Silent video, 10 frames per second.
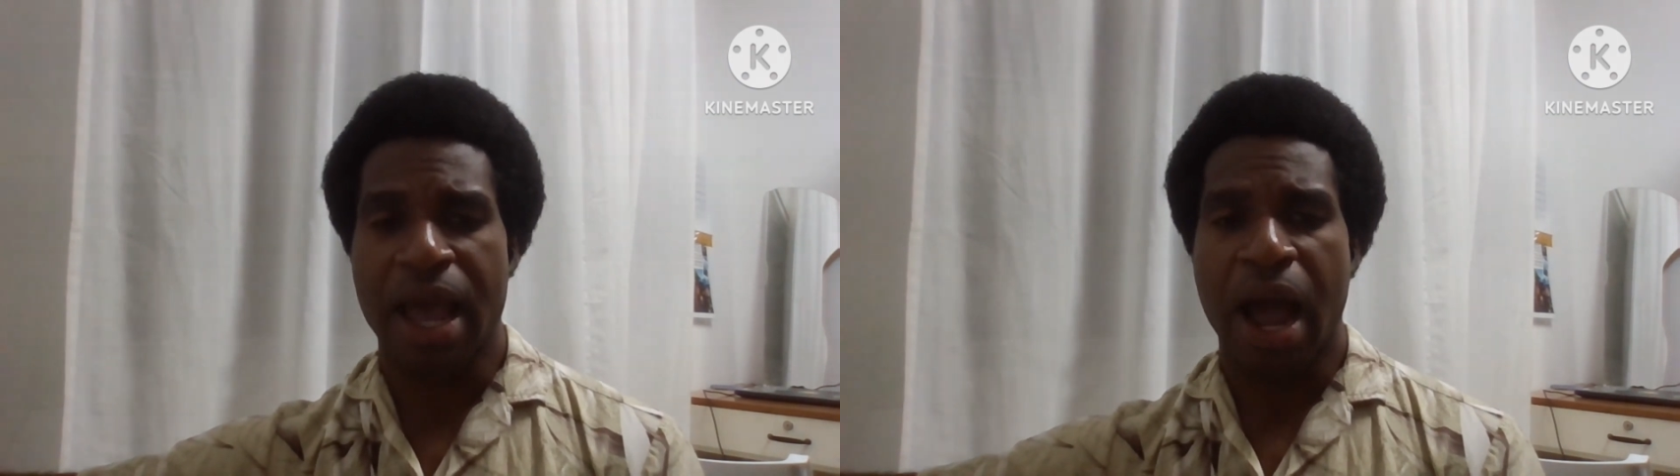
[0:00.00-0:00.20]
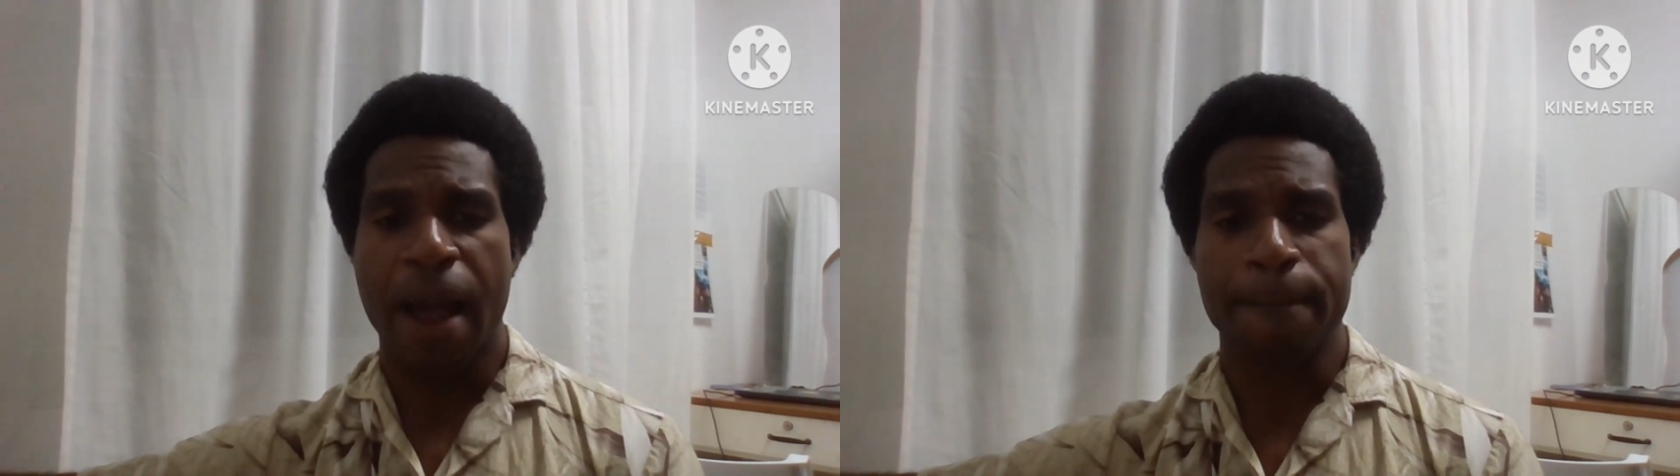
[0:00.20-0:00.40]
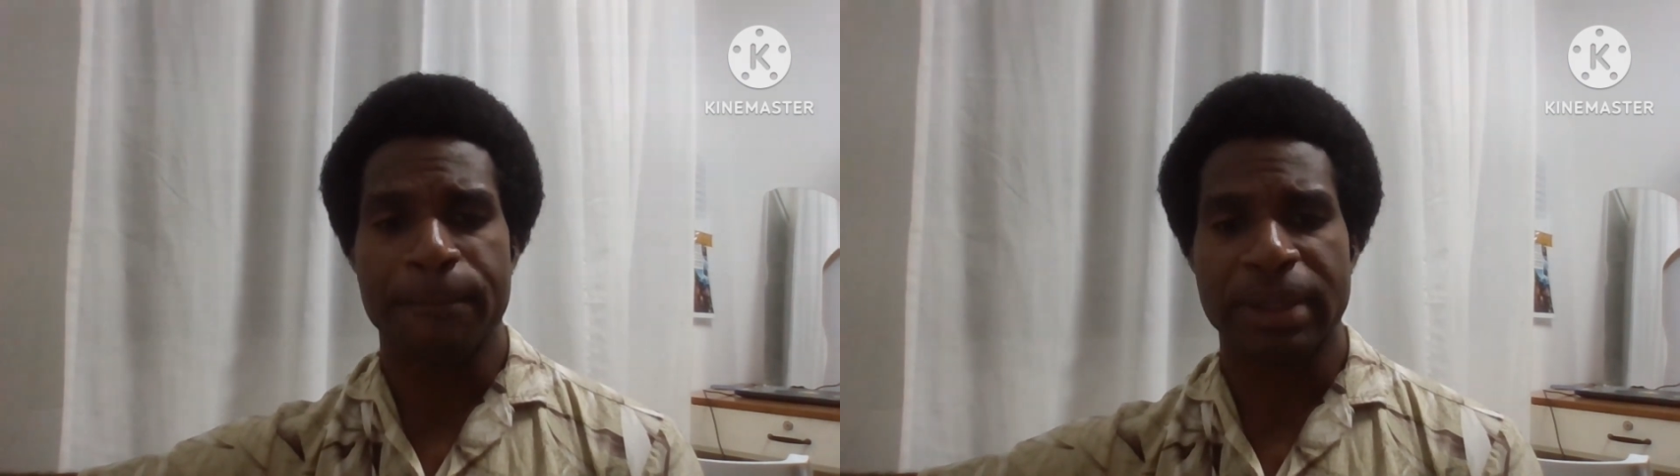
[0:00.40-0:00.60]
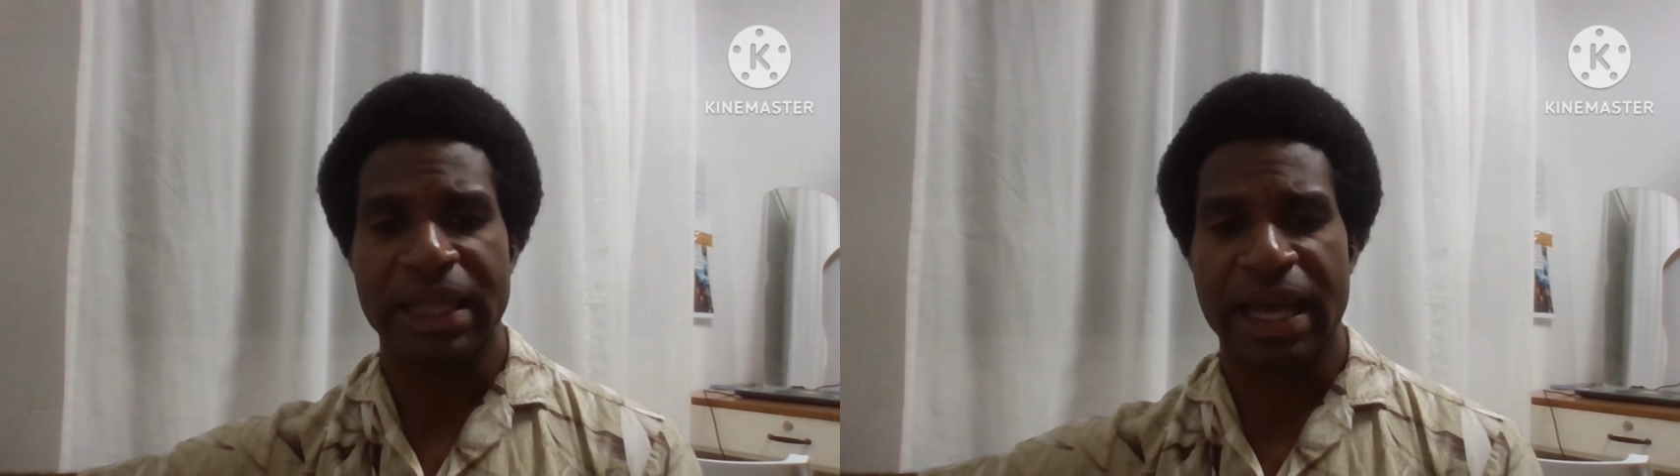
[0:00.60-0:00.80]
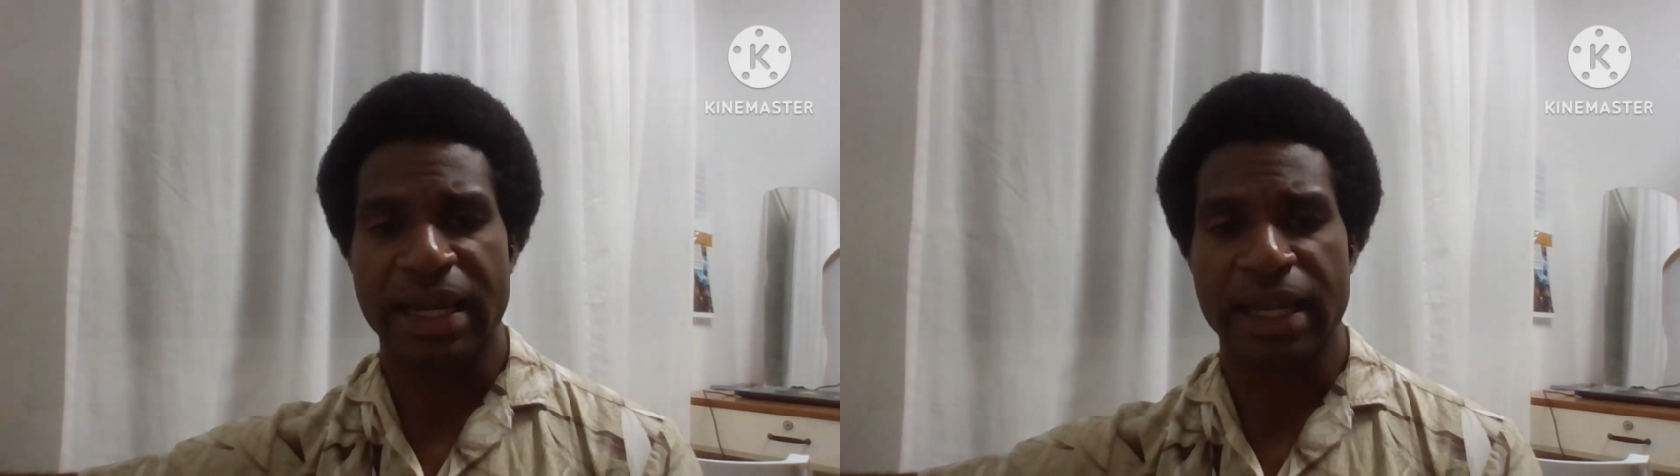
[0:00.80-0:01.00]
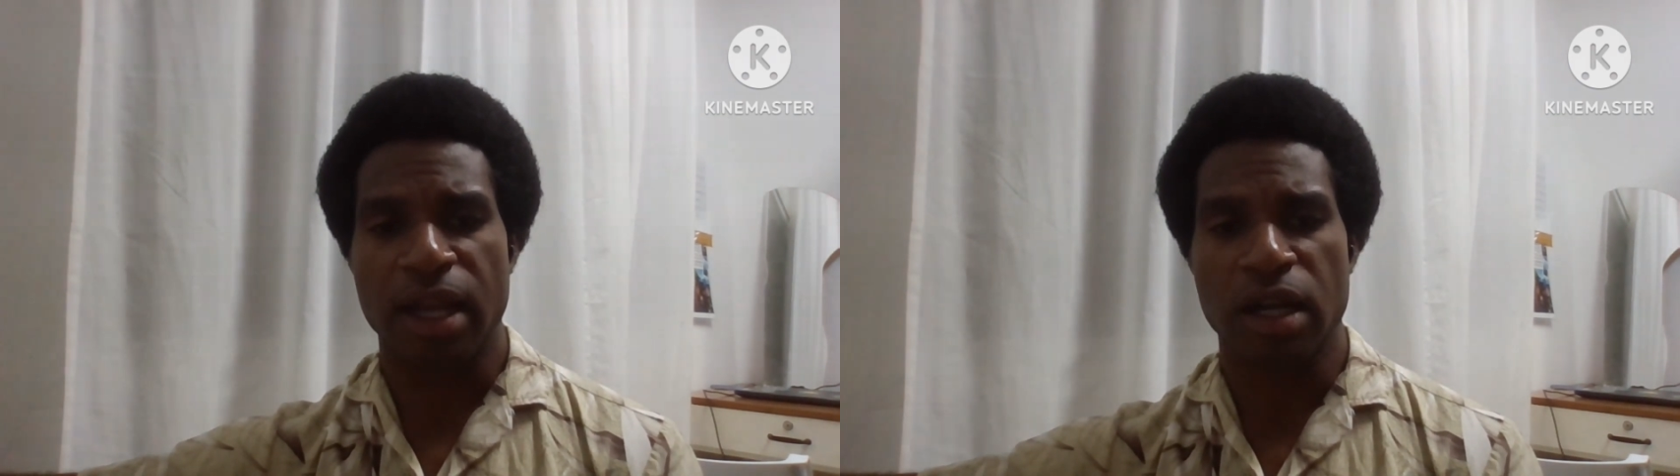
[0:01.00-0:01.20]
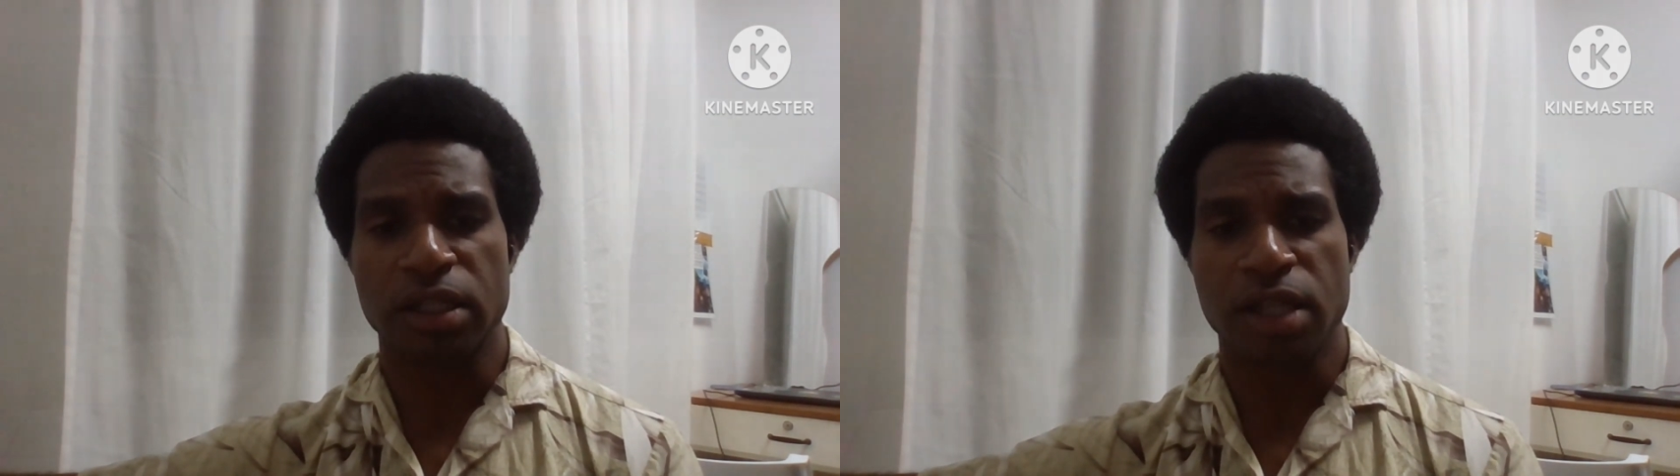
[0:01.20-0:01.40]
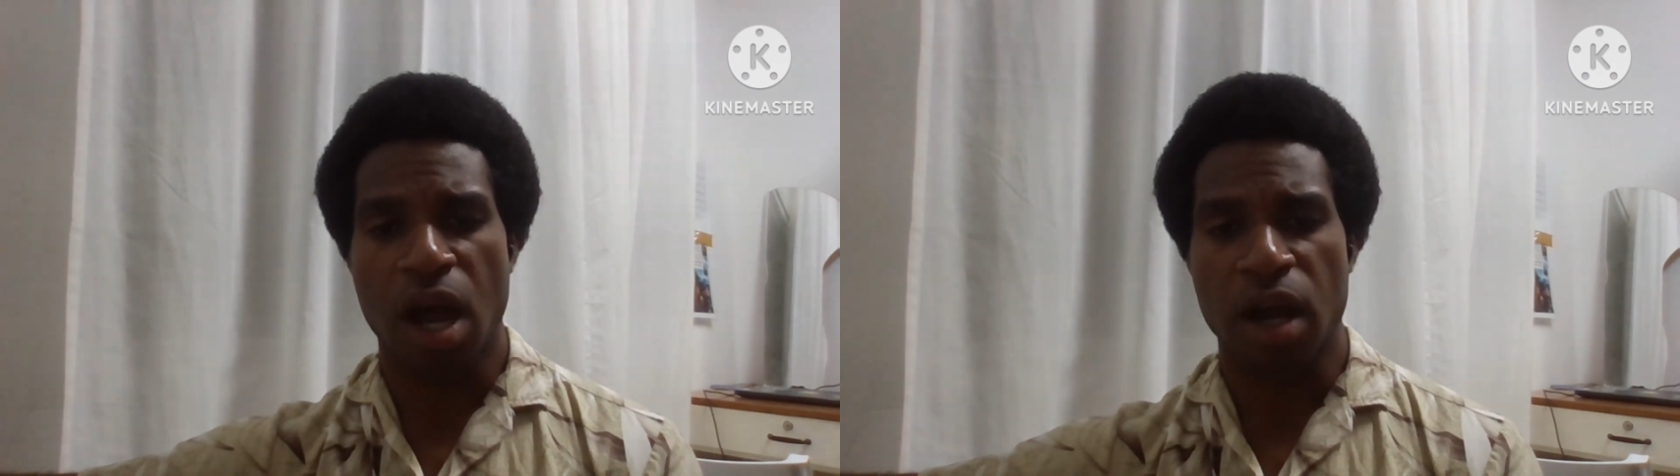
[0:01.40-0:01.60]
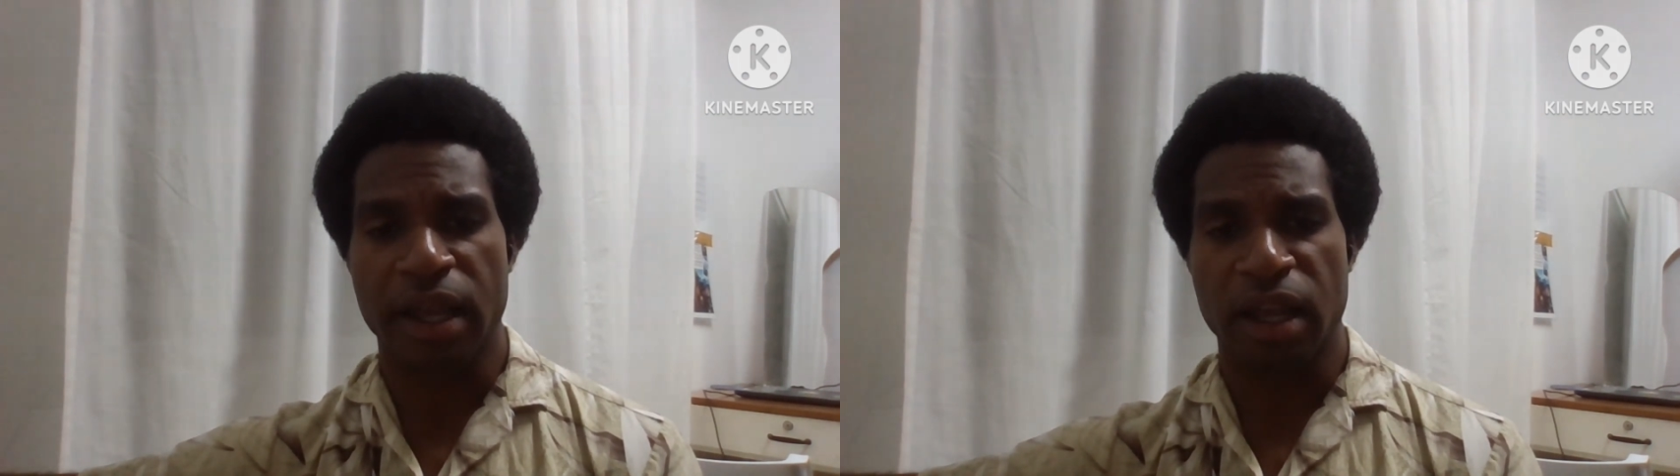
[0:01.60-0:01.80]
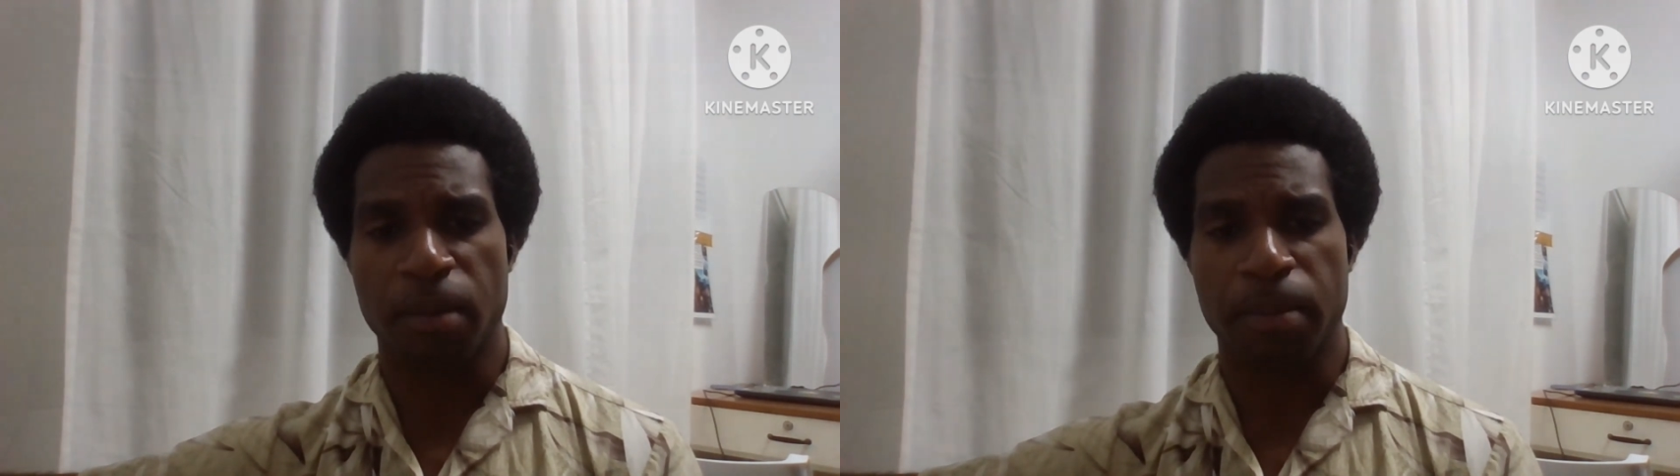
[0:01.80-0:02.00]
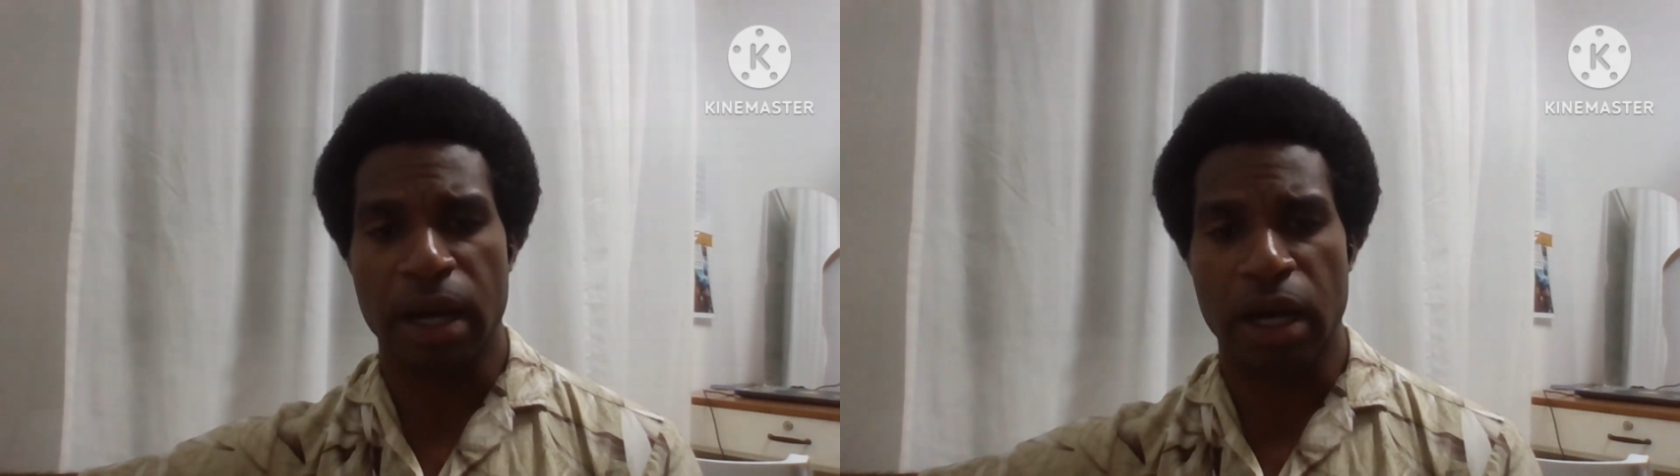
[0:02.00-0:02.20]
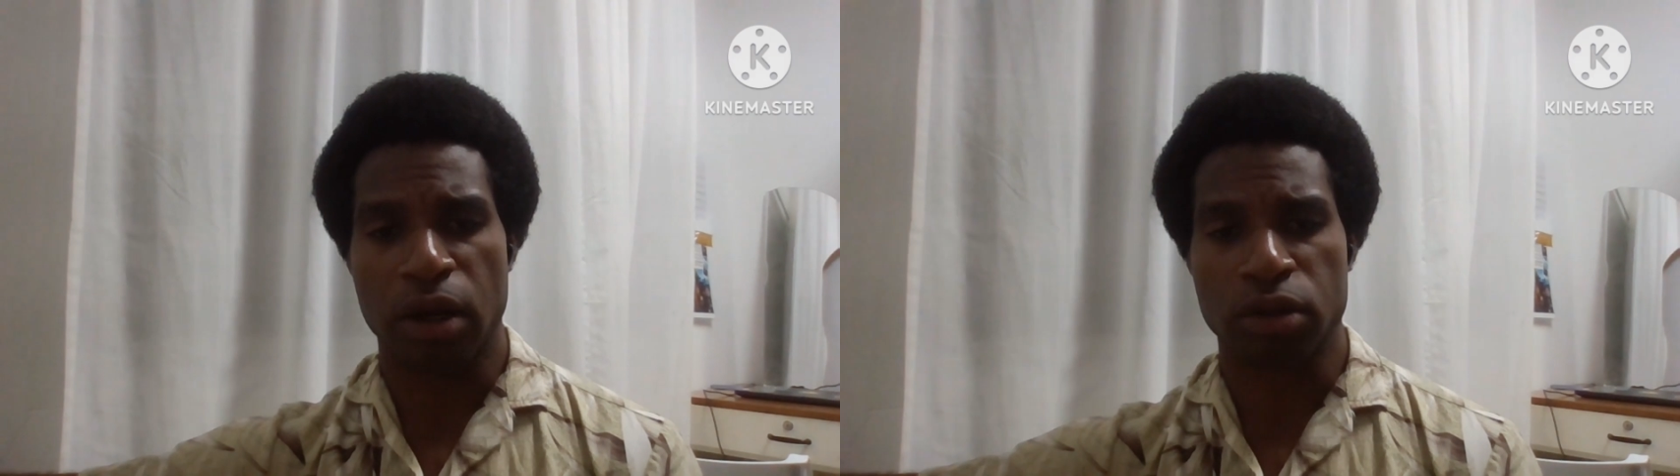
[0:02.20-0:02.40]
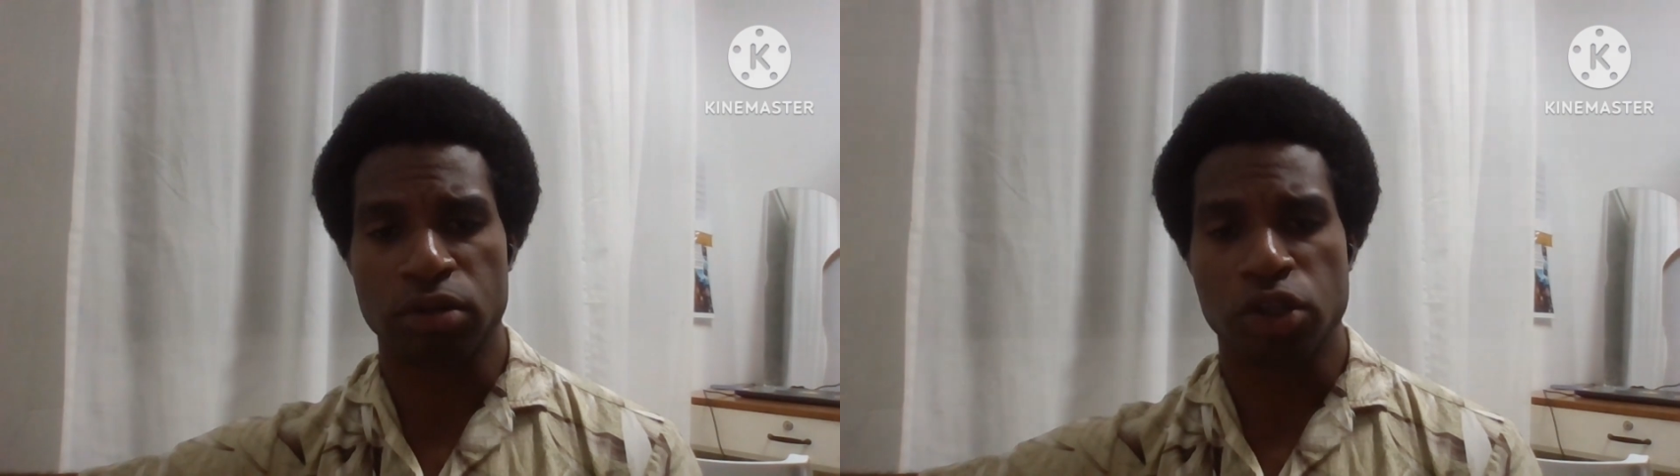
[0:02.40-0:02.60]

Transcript: I'm planning on talking about